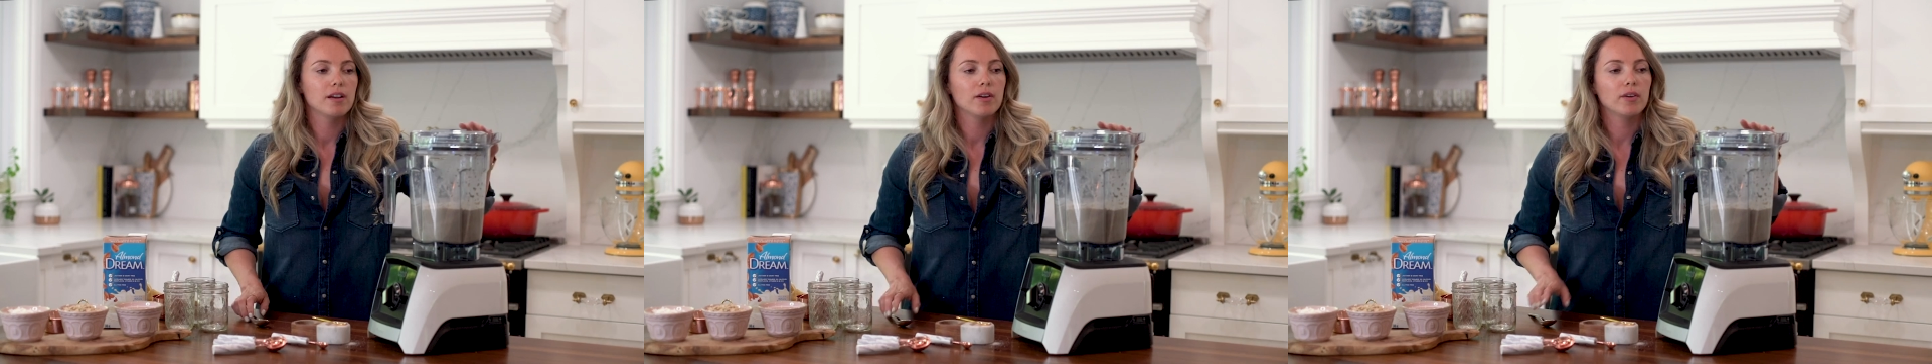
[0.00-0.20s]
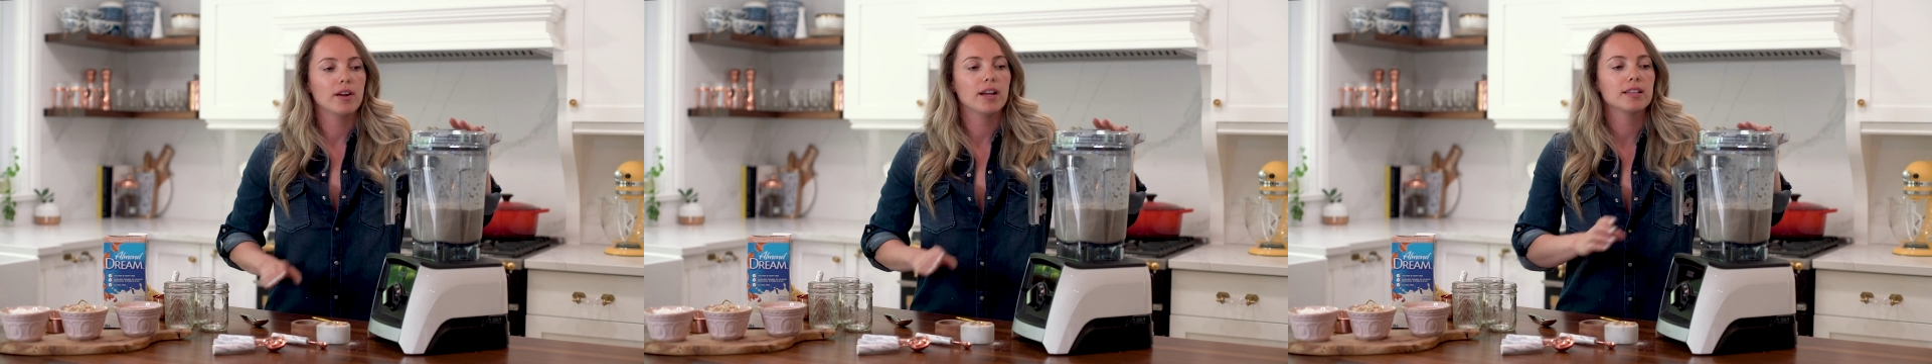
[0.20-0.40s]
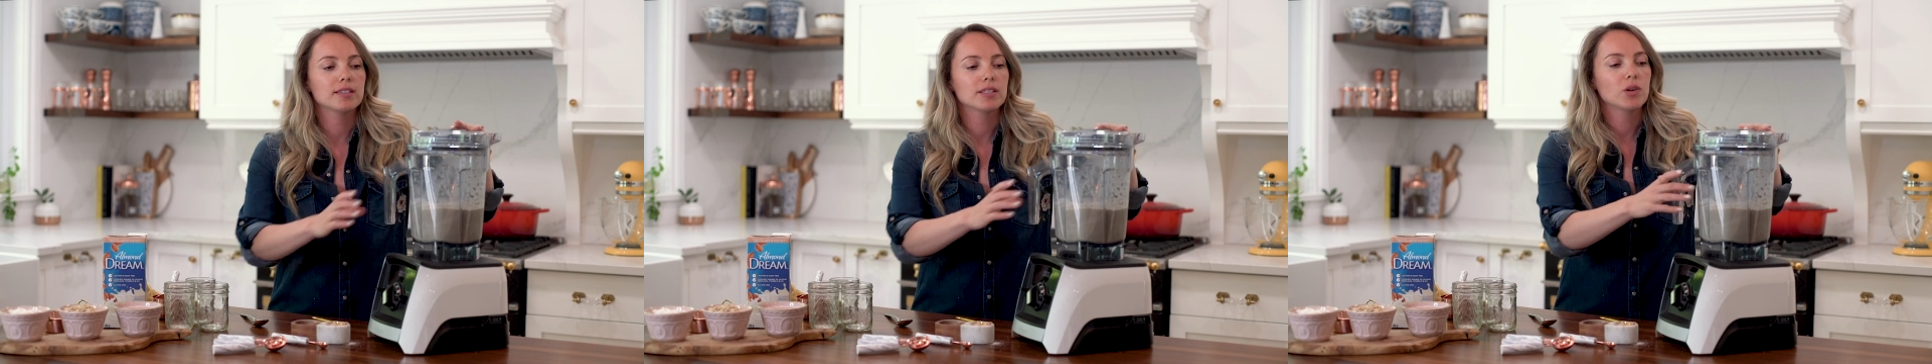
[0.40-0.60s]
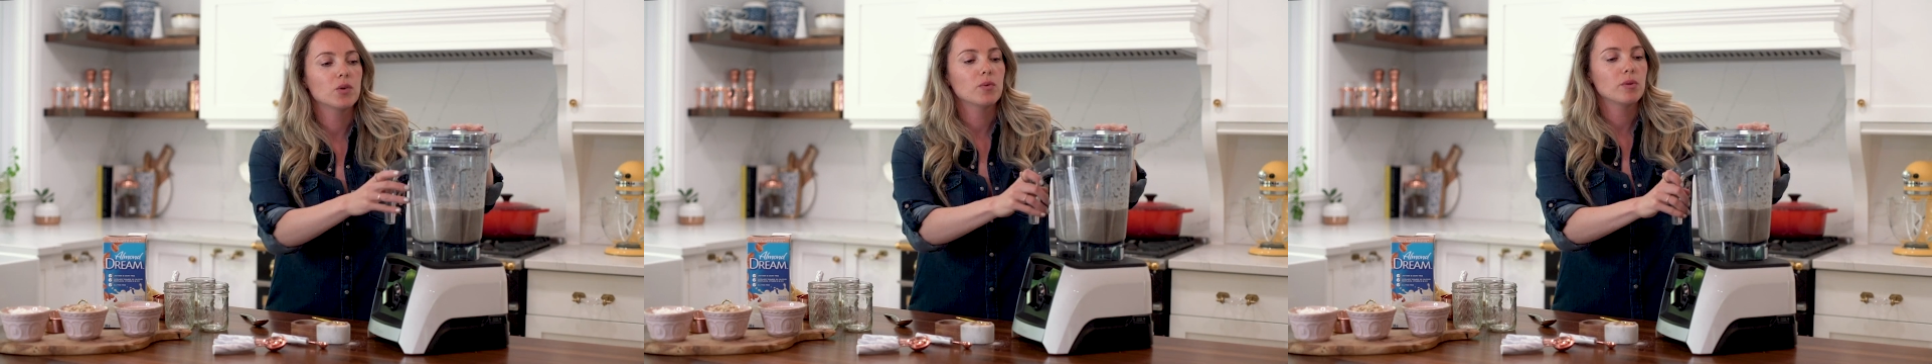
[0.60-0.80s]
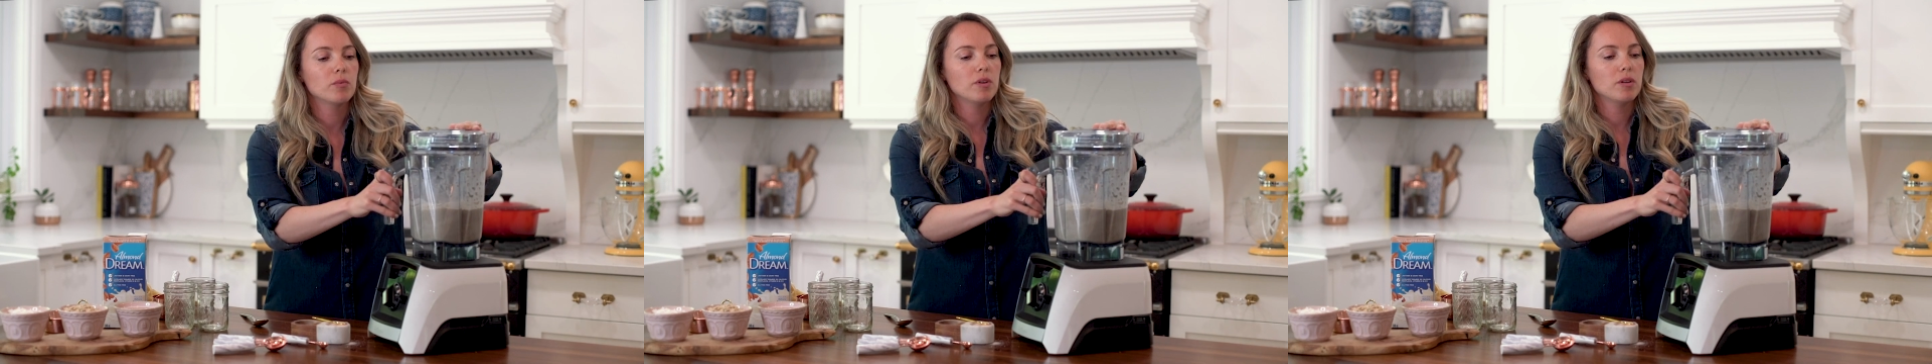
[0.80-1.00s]
All right, so
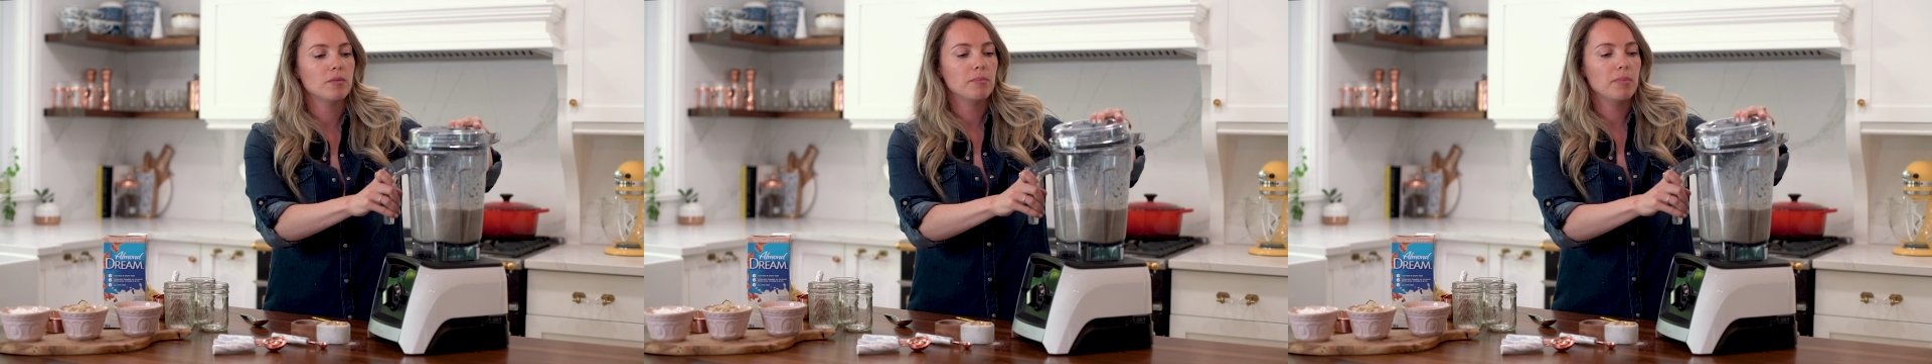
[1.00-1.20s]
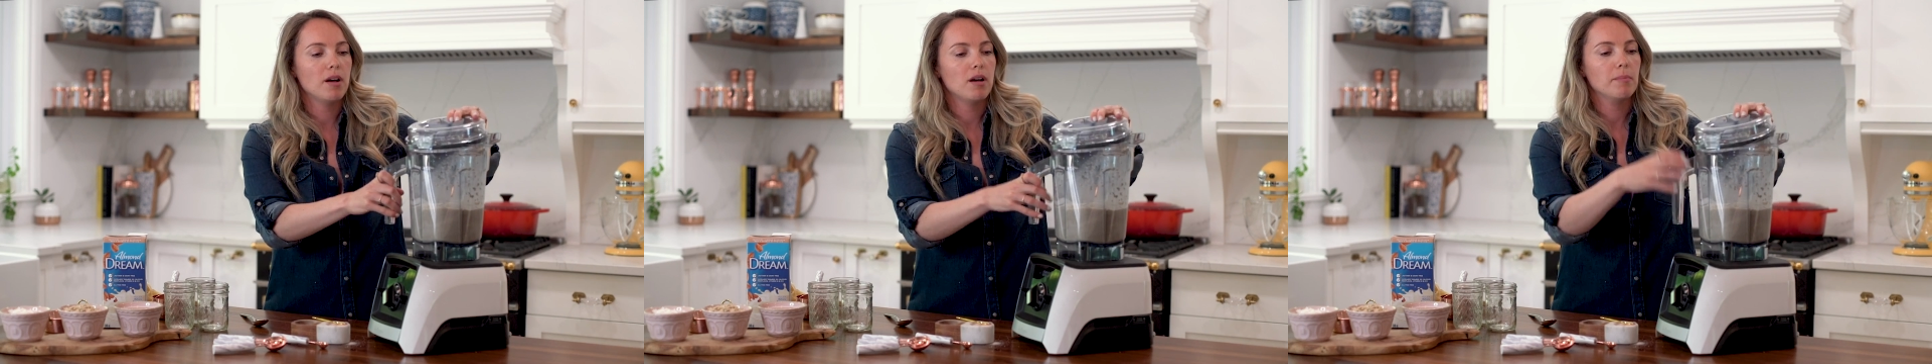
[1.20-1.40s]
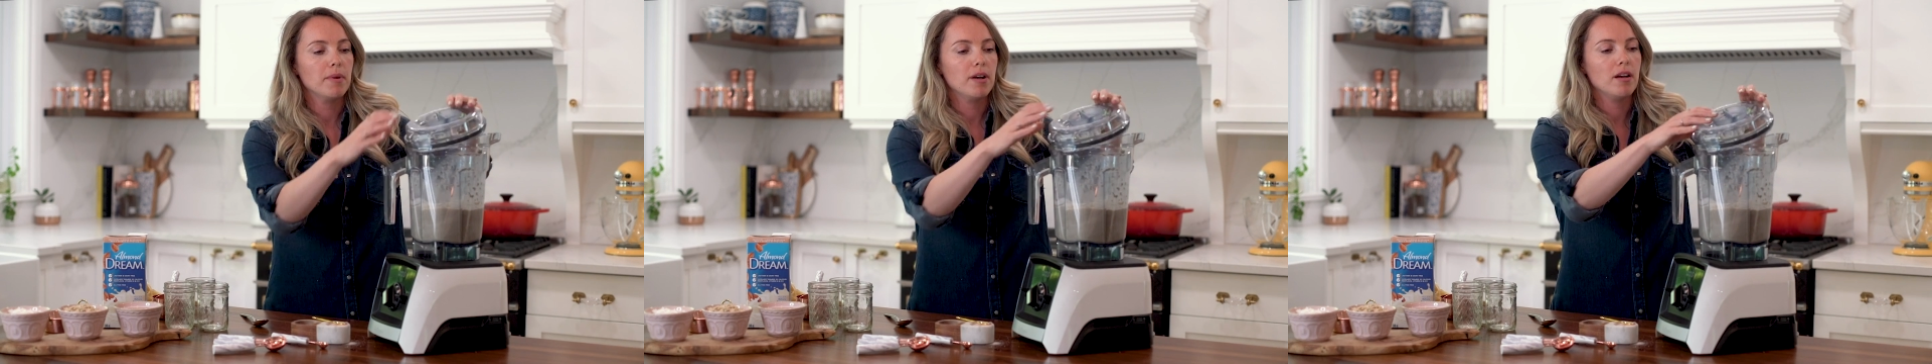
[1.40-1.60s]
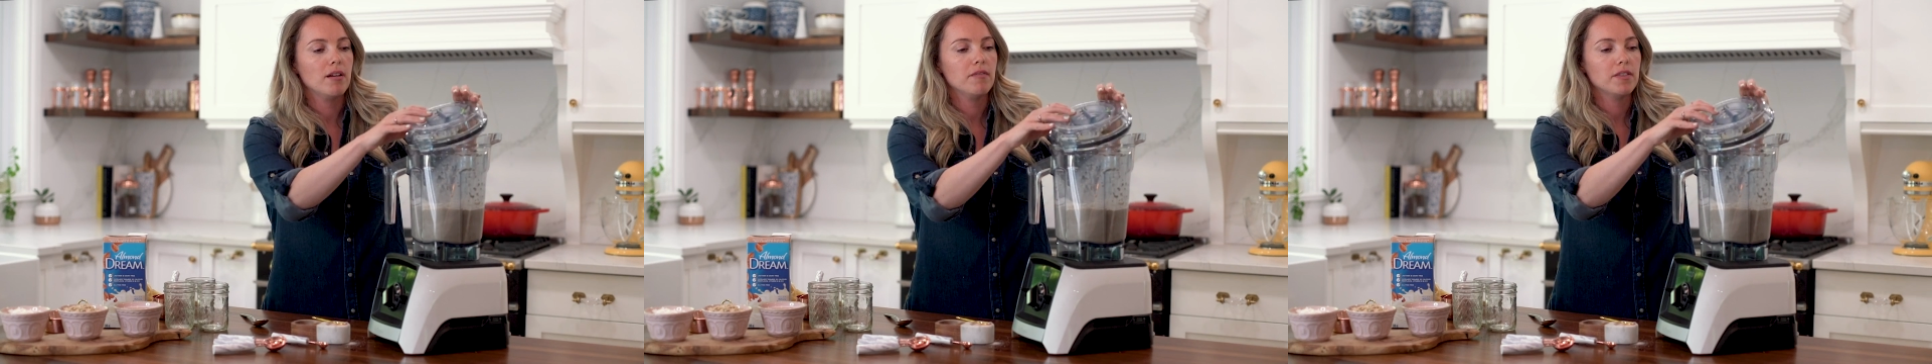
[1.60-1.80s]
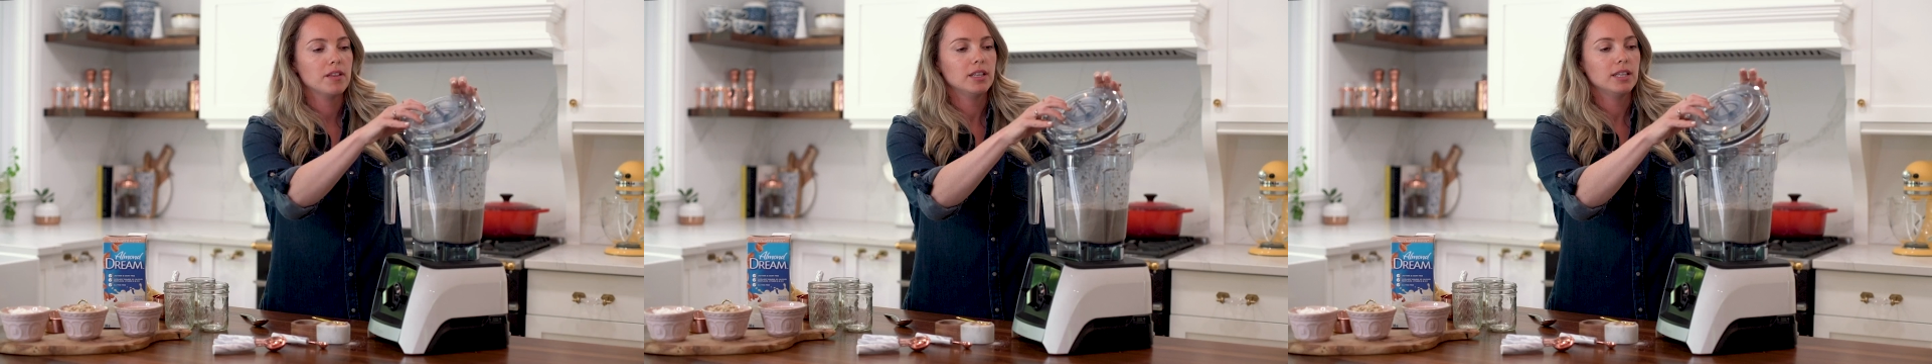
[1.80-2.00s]
we will pop
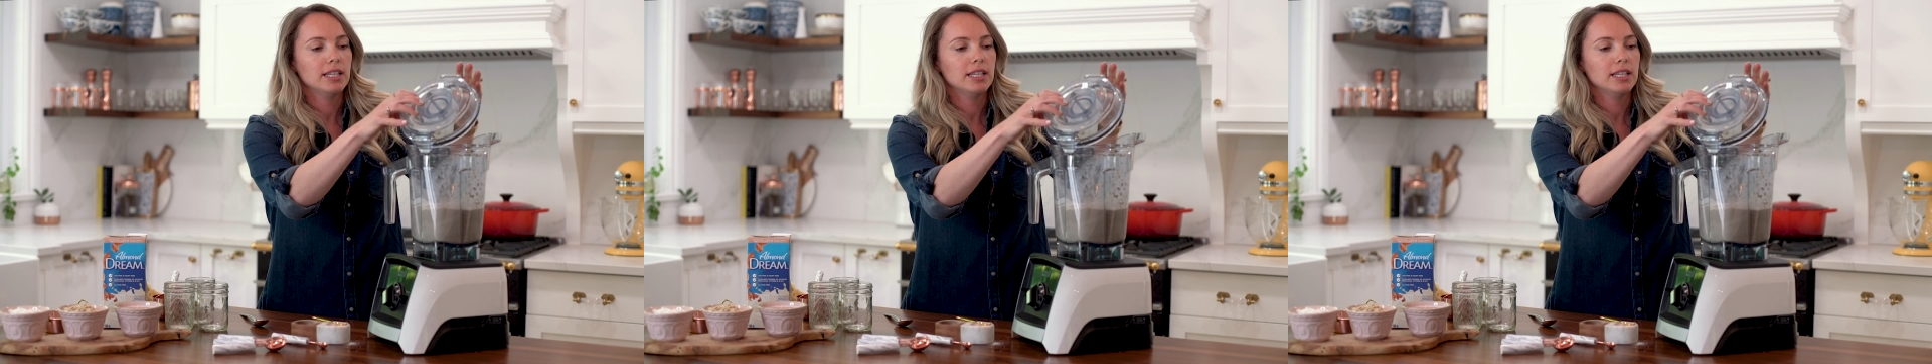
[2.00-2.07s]
off the